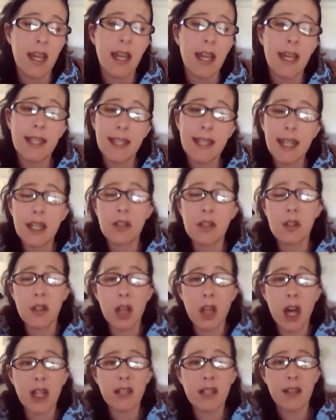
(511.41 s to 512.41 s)
It takes a
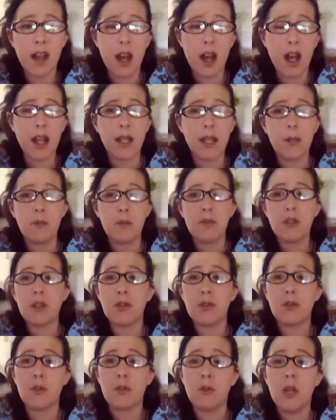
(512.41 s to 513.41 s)
lot of time
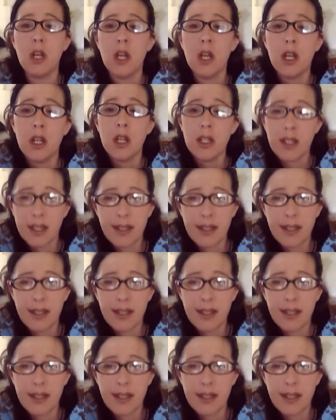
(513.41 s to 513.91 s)
to